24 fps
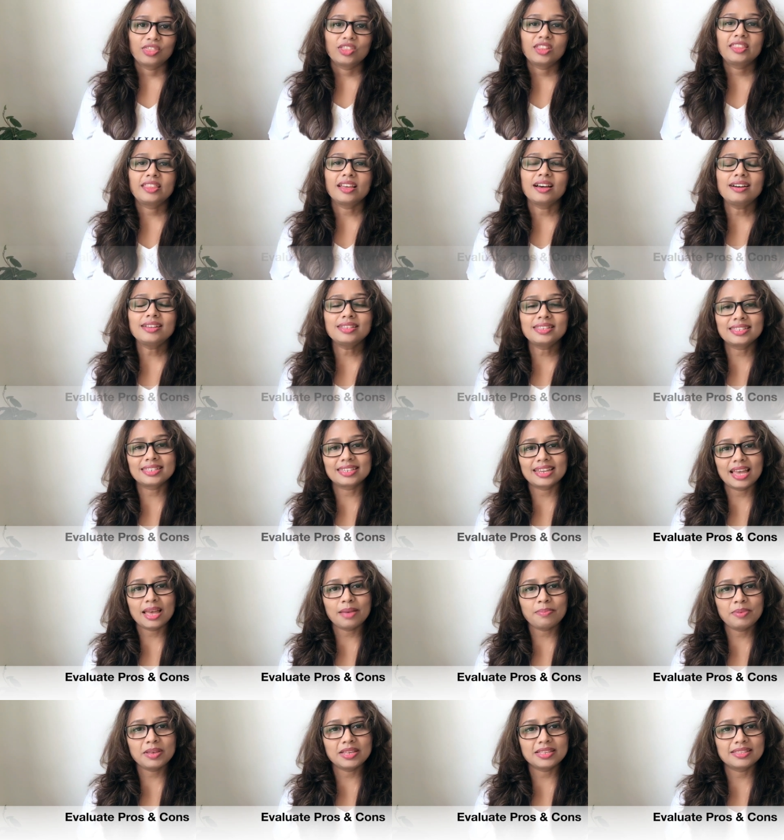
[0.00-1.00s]
The third
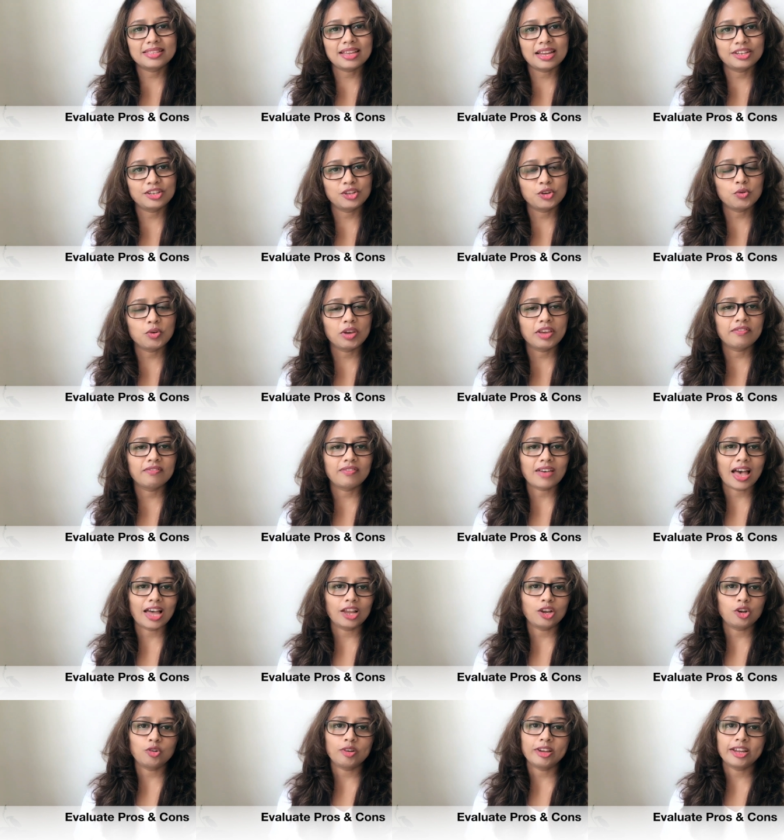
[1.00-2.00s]
step is that you
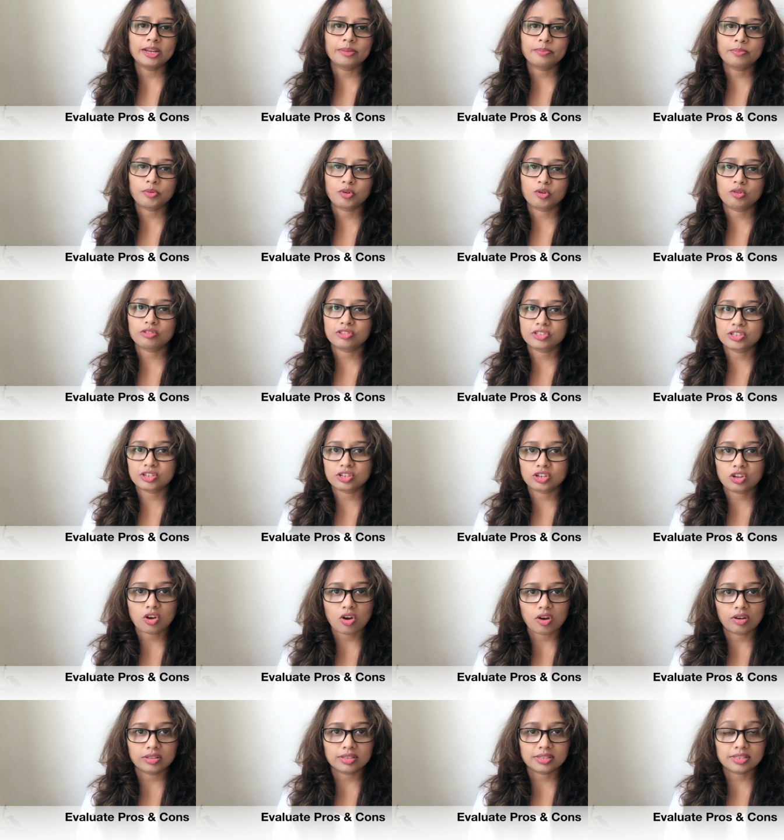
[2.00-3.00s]
evaluate pros
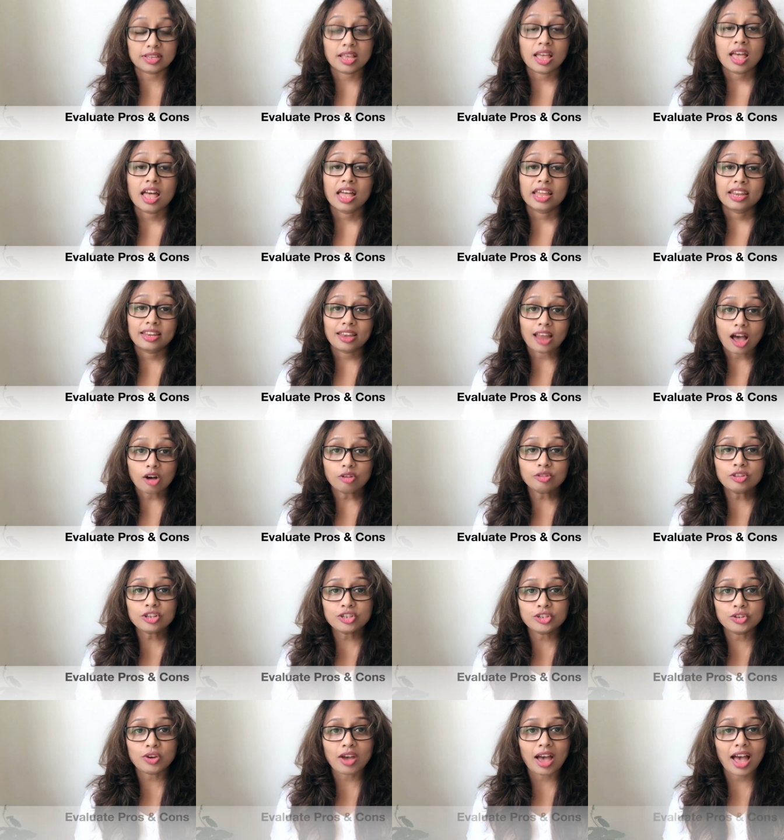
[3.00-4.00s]
and cons. Now
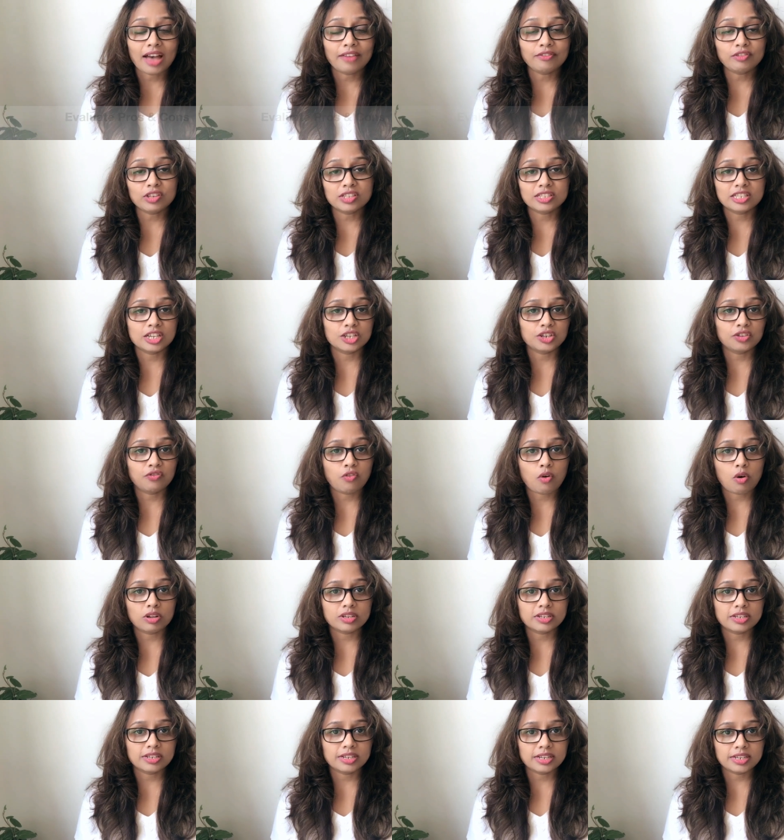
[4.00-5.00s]
that you have your set of
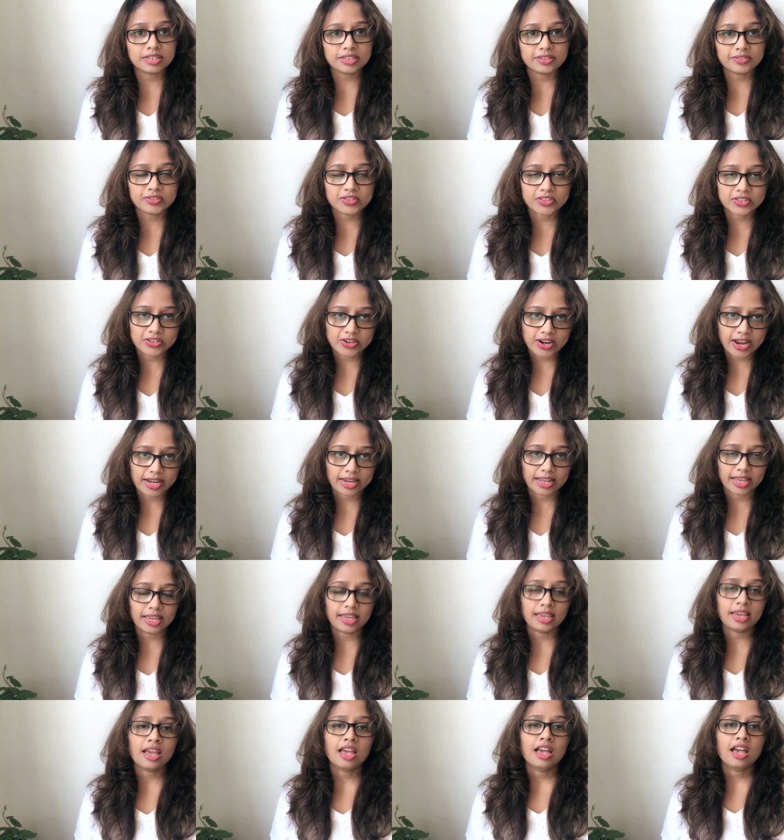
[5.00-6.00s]
alternatives
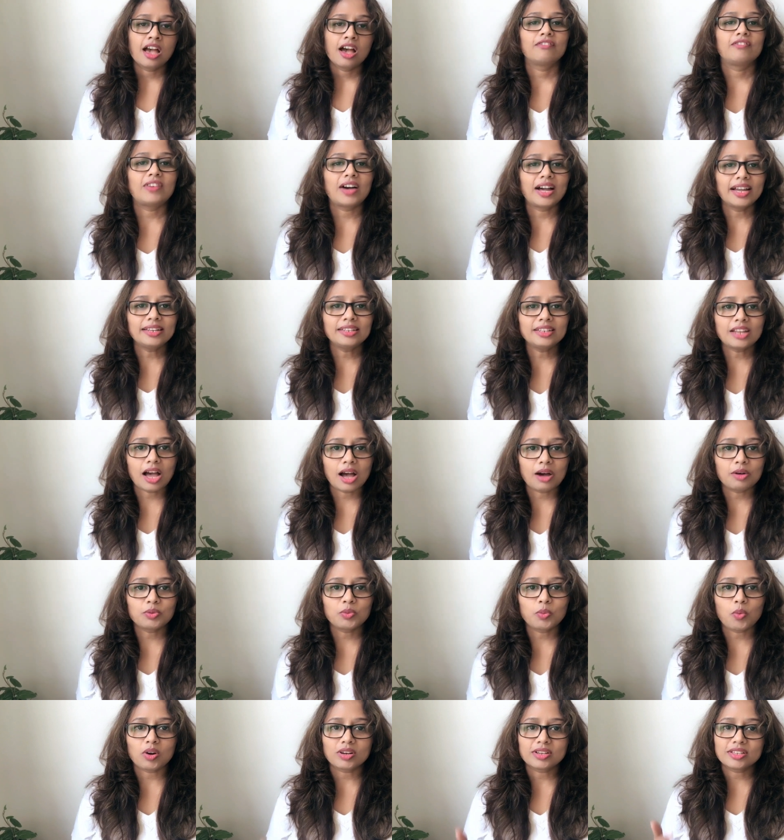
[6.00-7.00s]
ready, find
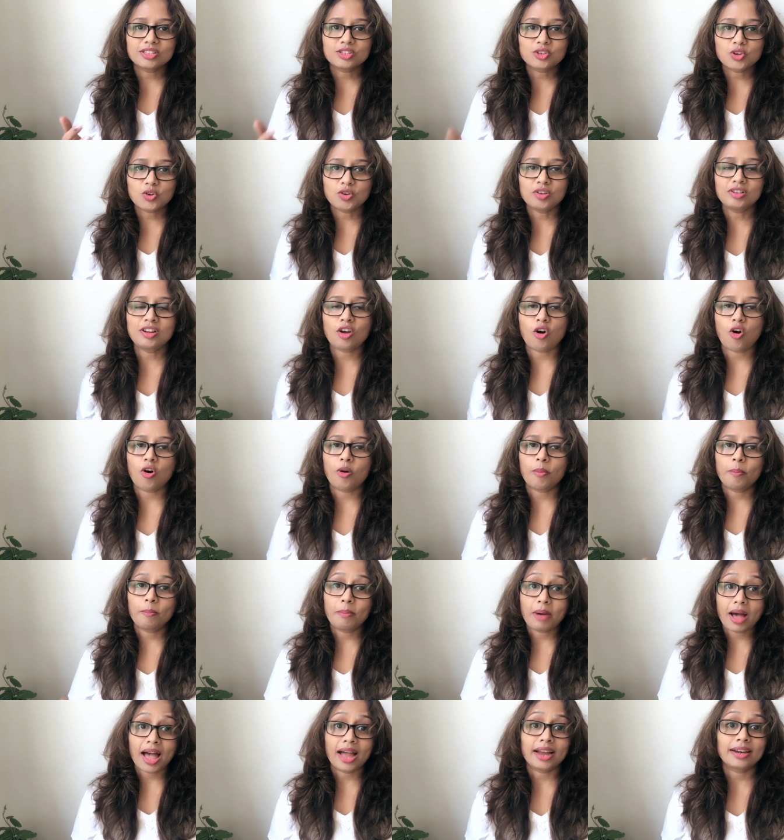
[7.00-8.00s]
out what is good
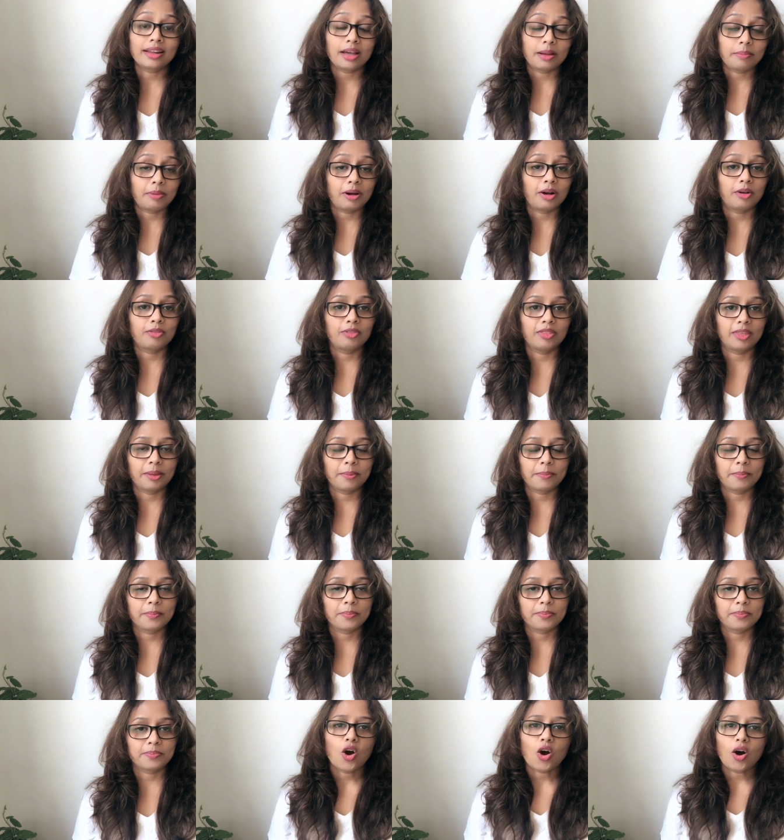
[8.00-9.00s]
or bad about
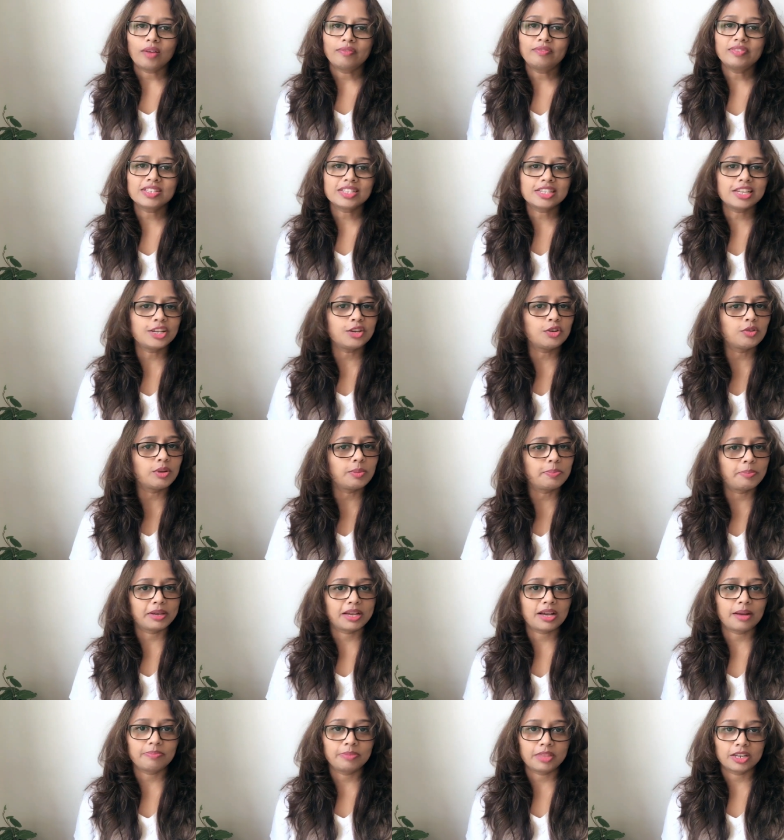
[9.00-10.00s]
them. Obviously, you will
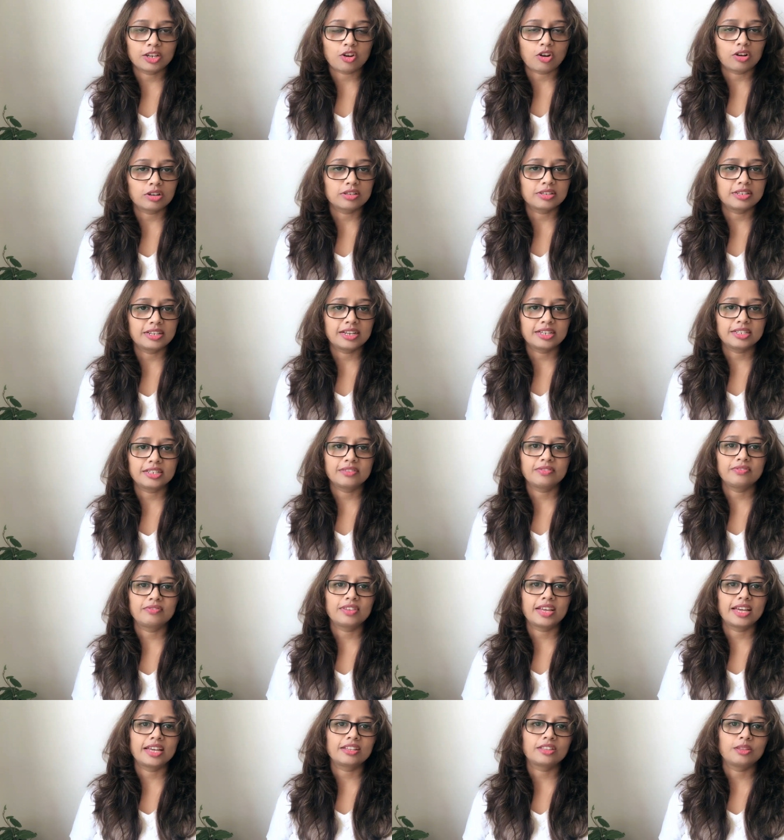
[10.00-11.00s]
pick up that
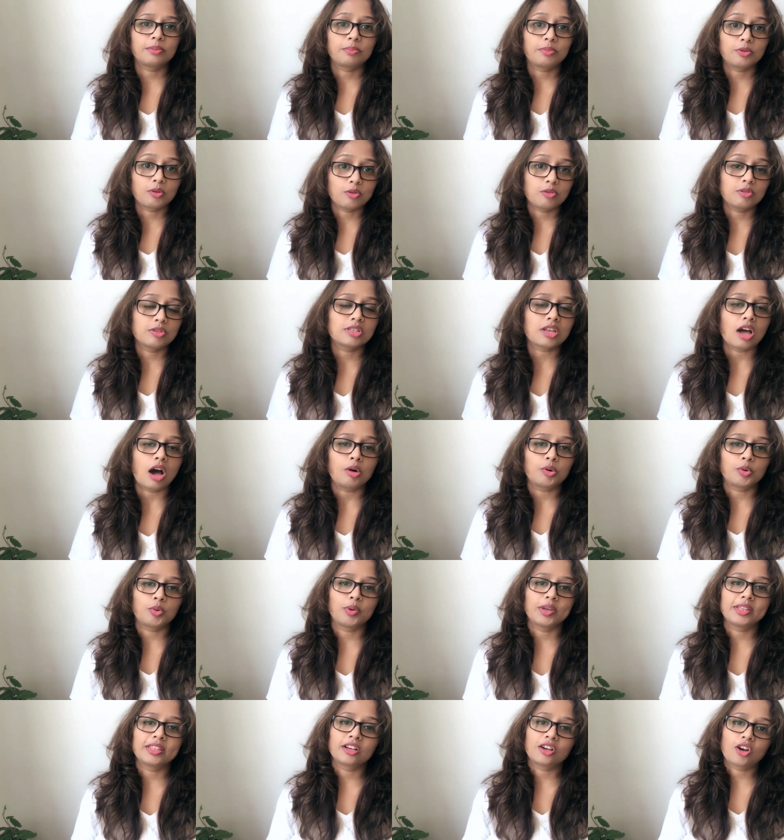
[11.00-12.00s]
alternative where the pros
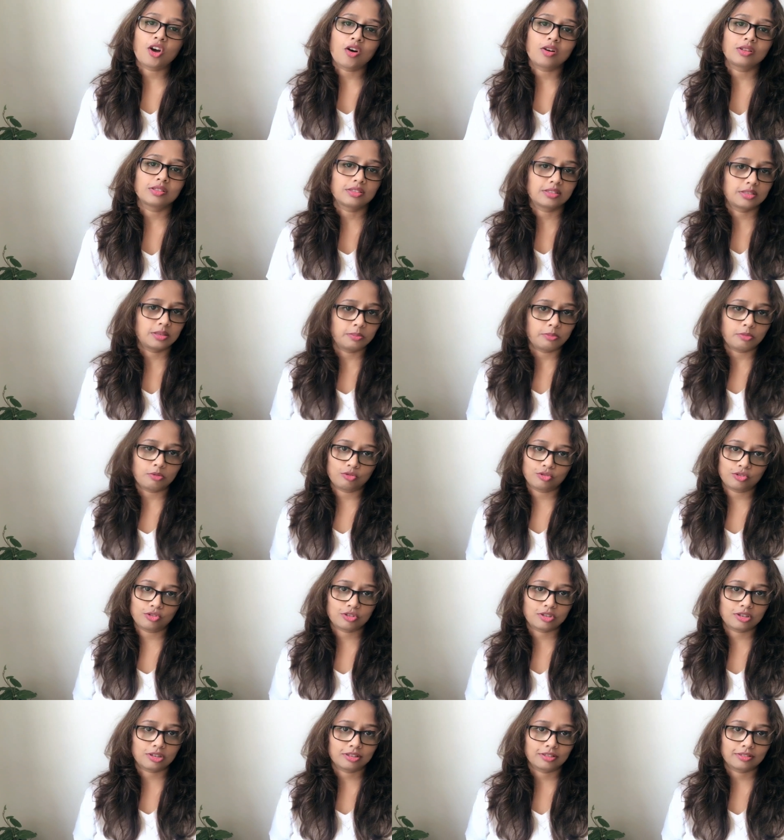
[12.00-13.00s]
outweigh the cons the
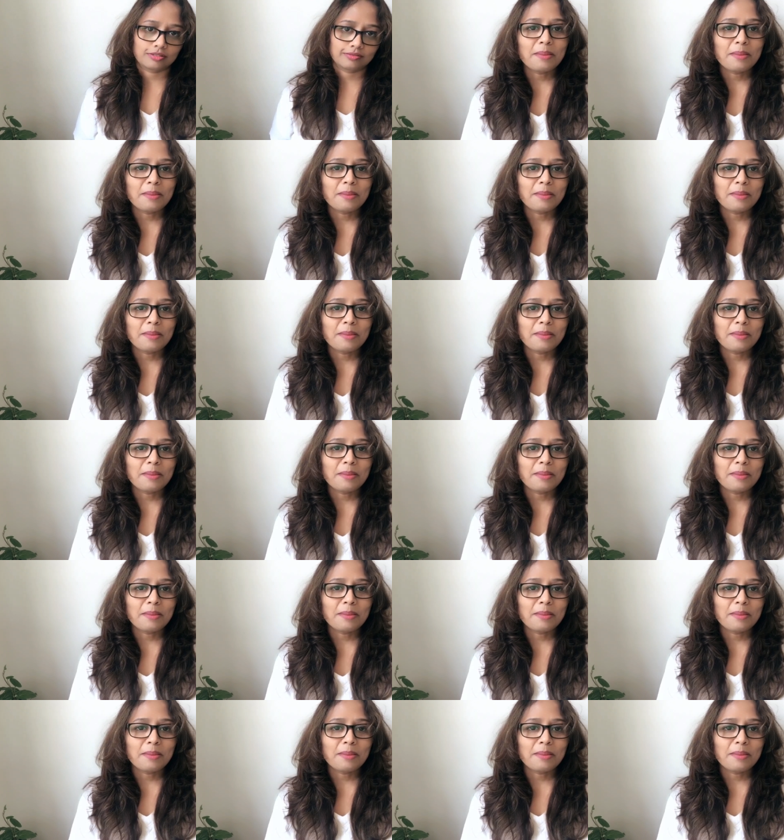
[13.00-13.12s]
most.